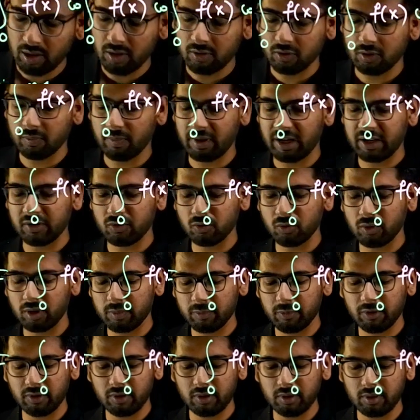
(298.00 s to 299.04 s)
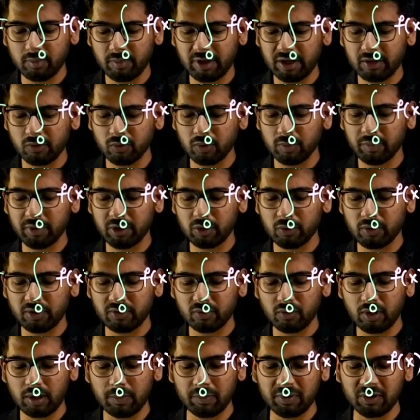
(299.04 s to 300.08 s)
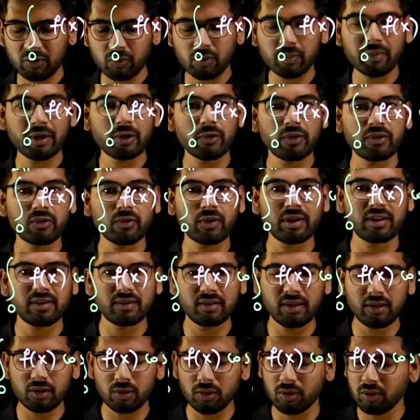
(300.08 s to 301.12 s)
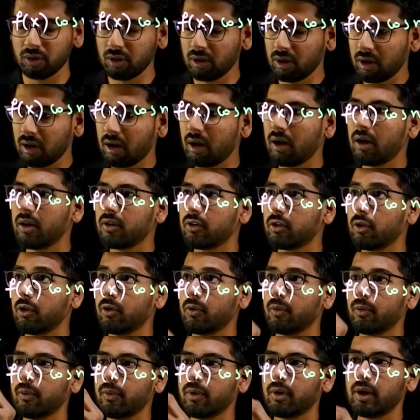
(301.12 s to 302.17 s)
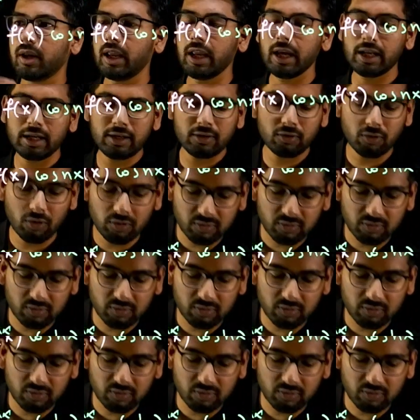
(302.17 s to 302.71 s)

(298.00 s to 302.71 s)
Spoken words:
So minus 1 by 2n square plus 1 by 2n square is 0. So an is